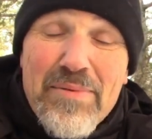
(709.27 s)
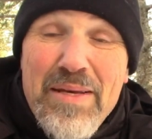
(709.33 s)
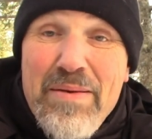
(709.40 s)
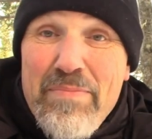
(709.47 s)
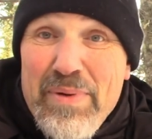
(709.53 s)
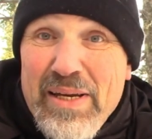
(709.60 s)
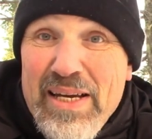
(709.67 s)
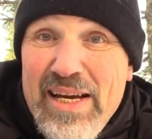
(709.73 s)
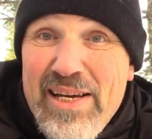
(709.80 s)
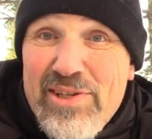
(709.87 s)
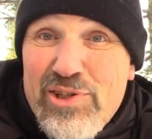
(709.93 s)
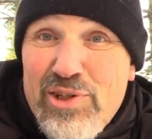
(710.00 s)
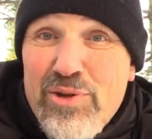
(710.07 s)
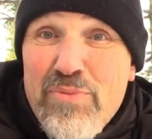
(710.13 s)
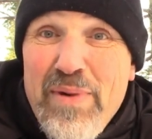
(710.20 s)

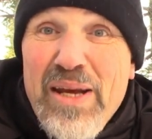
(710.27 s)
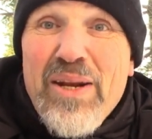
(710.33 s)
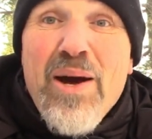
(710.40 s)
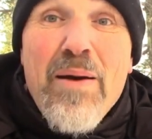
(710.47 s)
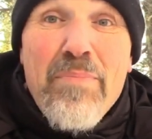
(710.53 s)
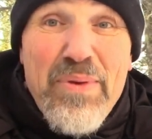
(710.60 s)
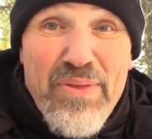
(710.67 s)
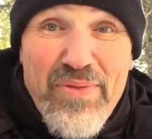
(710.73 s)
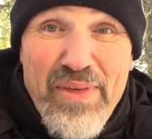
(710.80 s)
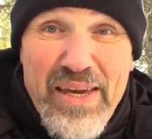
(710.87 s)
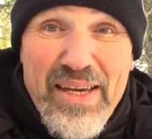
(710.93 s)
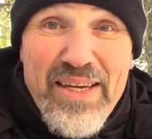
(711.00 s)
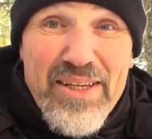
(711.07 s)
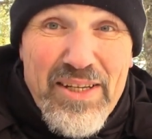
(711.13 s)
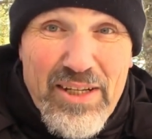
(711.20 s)
because you may not be
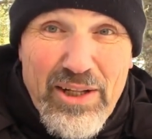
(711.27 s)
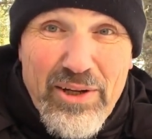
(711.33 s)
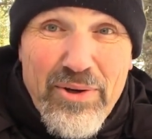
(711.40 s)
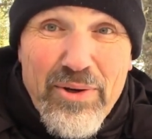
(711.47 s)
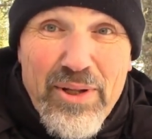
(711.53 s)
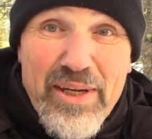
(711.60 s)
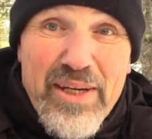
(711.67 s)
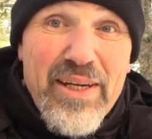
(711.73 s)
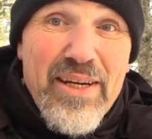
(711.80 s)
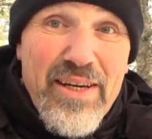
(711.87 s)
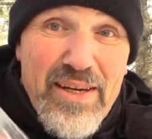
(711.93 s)
thinking clearly.